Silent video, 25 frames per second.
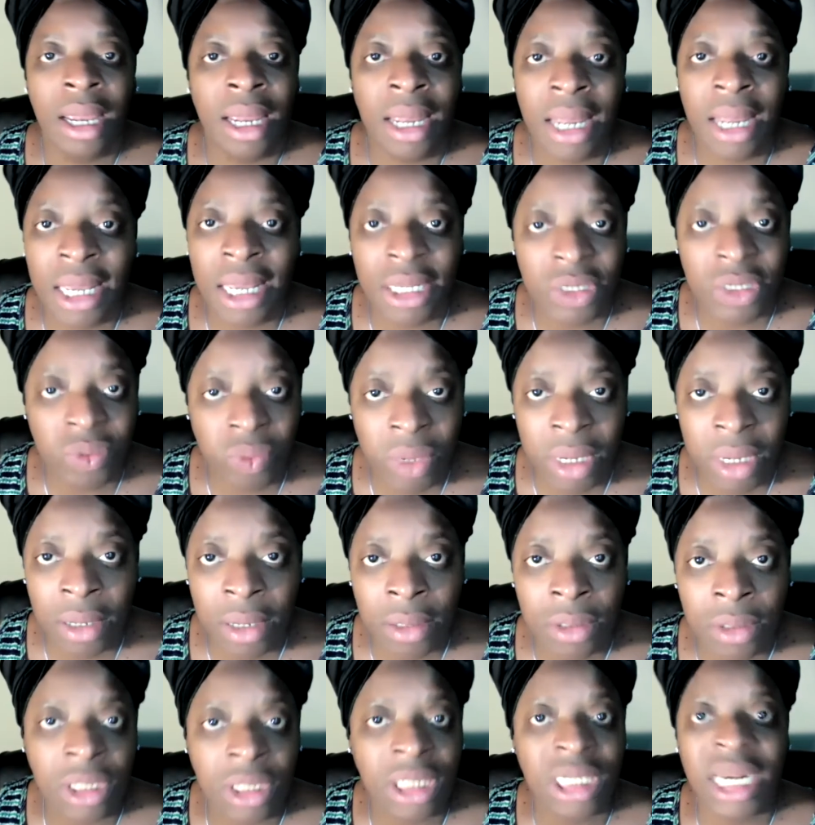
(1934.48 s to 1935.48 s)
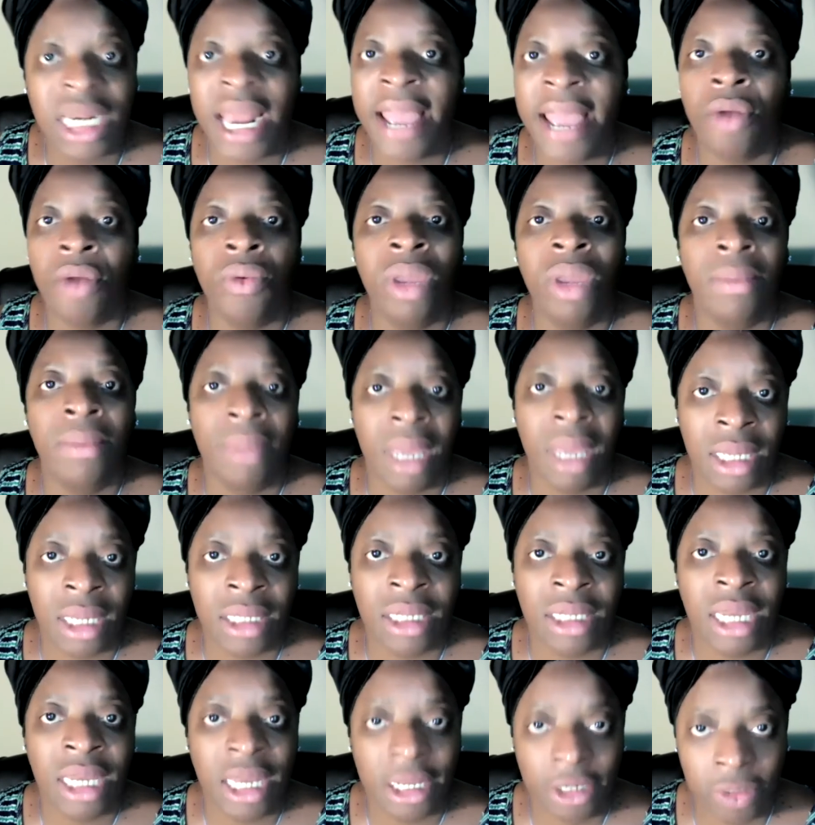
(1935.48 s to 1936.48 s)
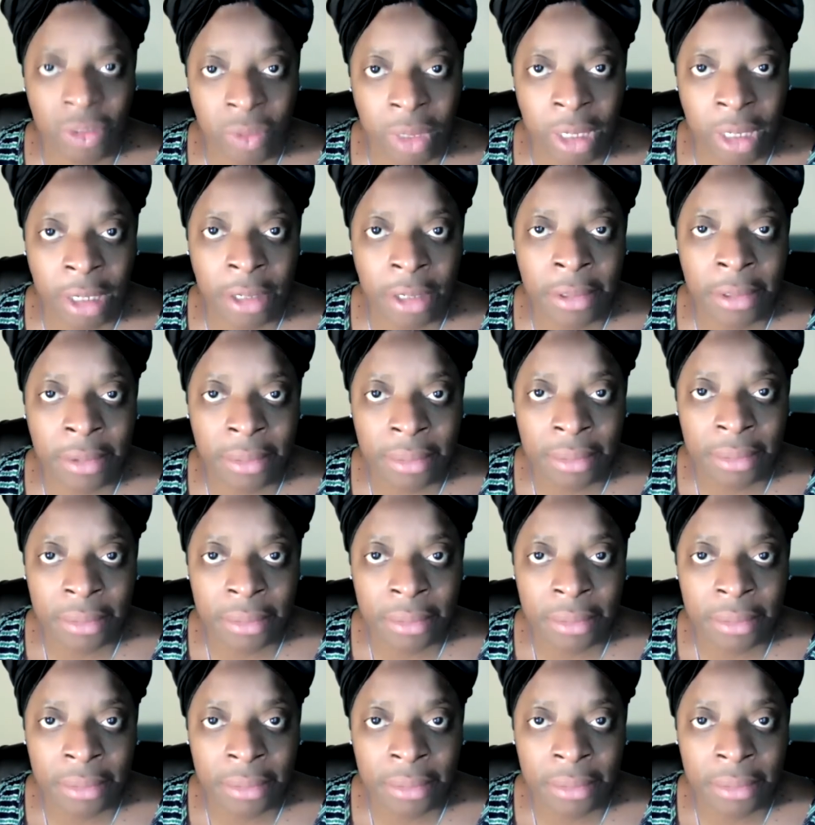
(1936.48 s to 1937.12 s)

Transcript: Israel just like we miss Israel.